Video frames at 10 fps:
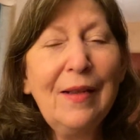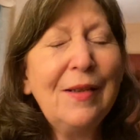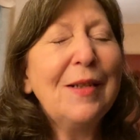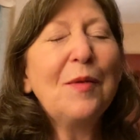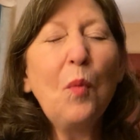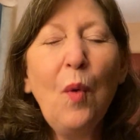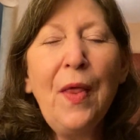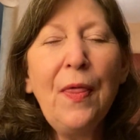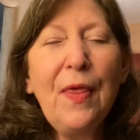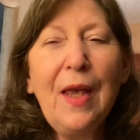Just
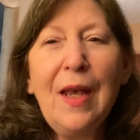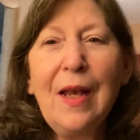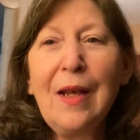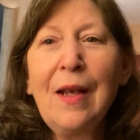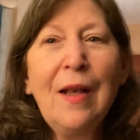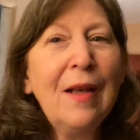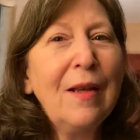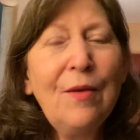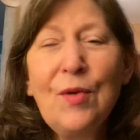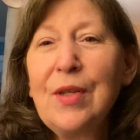one thing,
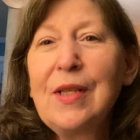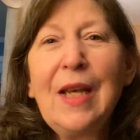you just